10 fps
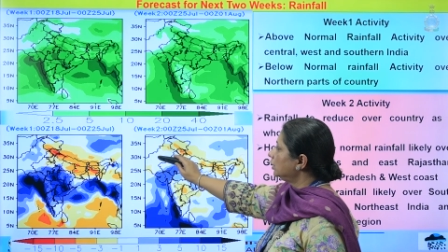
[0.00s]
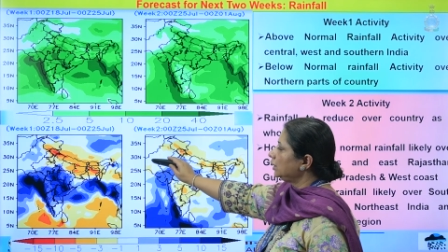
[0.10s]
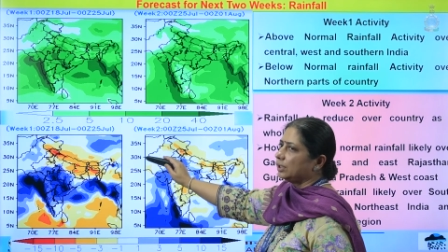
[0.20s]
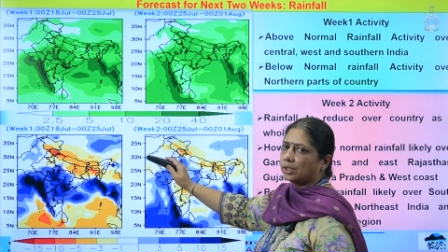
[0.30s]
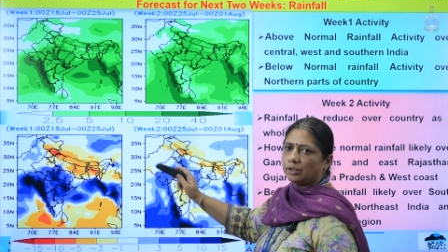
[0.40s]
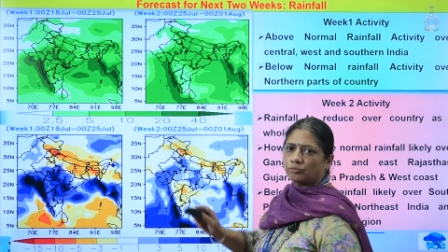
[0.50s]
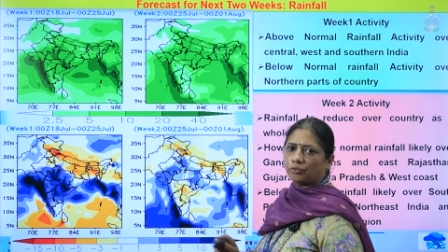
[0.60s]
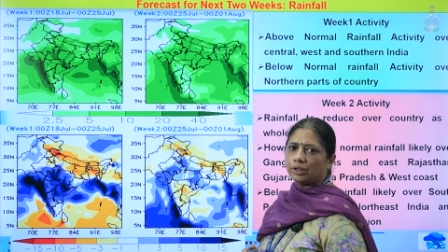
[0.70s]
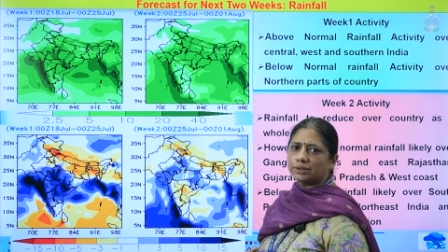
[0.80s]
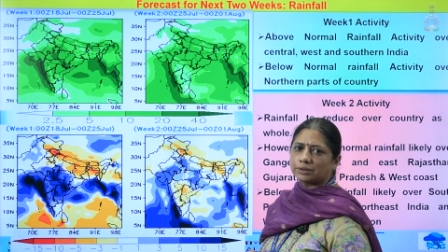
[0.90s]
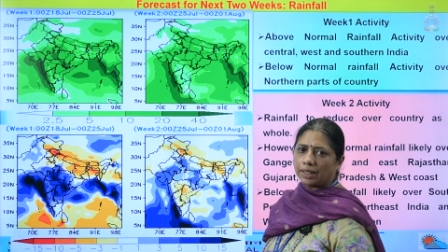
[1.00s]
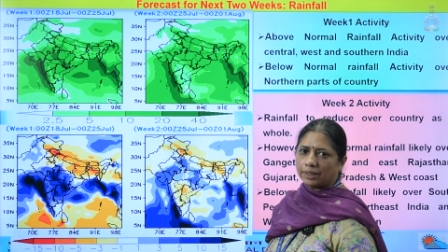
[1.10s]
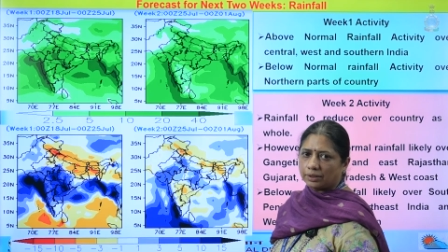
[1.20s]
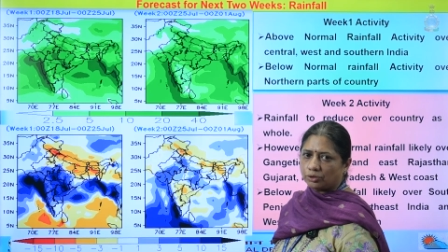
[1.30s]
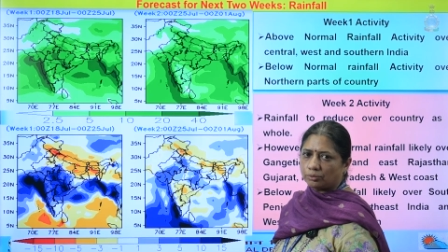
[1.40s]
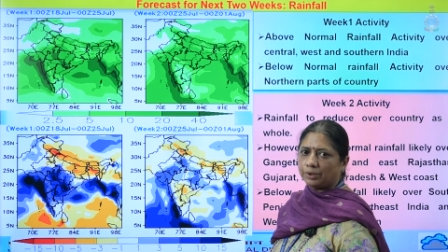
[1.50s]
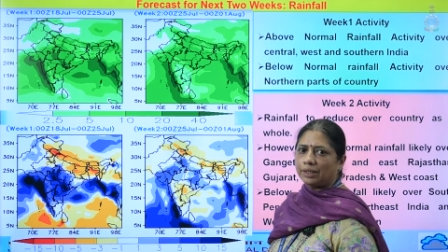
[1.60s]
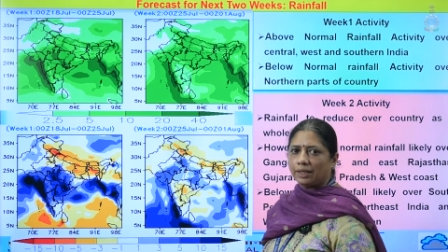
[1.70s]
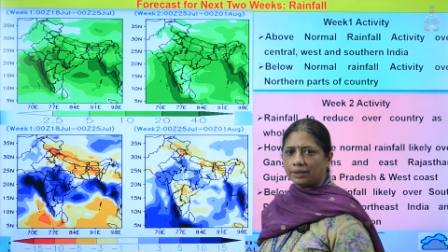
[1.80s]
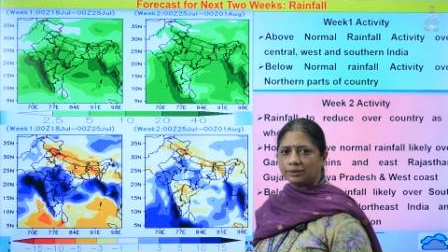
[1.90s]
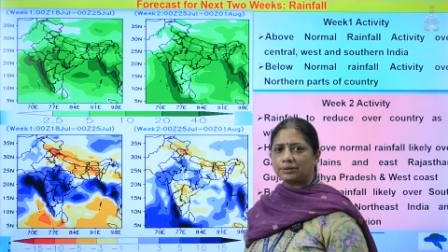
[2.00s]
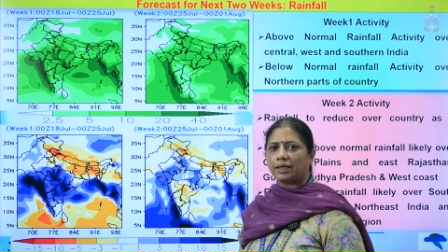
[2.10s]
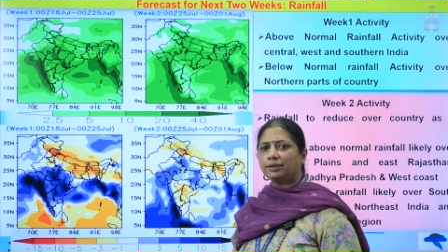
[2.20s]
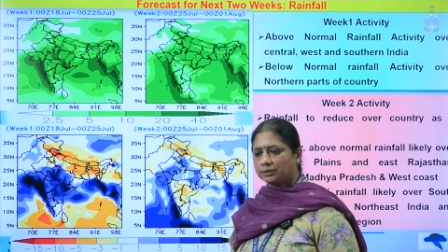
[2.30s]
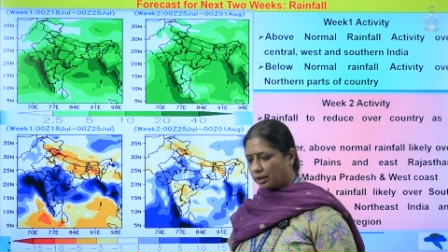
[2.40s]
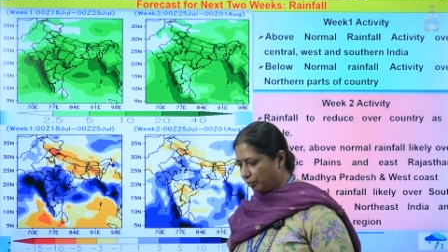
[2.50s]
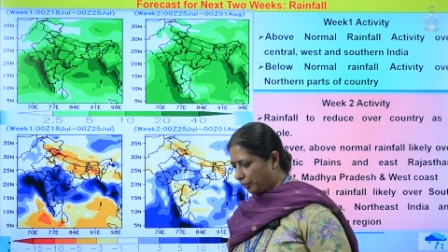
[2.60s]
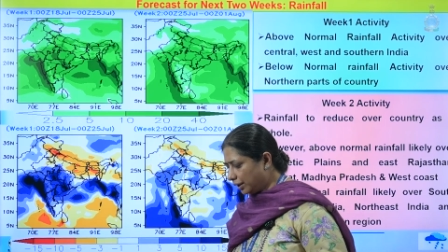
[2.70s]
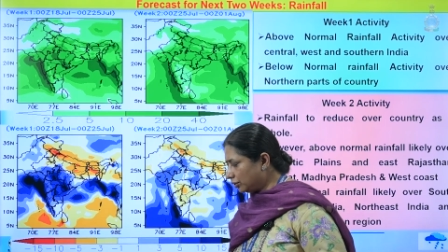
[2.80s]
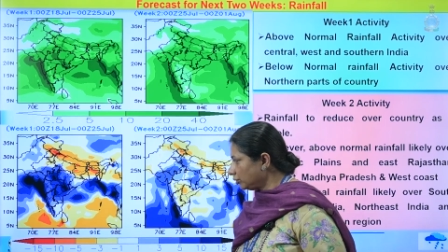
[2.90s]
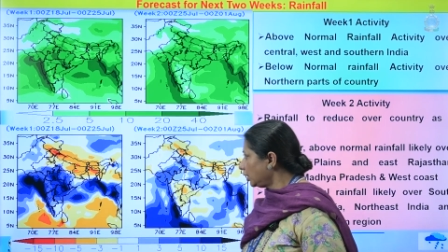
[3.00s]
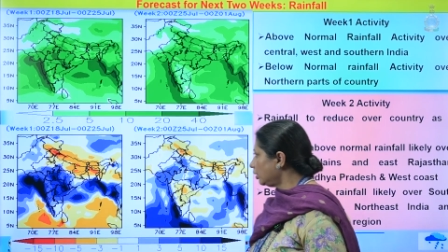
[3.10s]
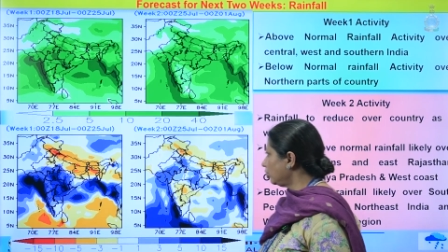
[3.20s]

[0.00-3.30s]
the rainfall is likely to be less as compared to the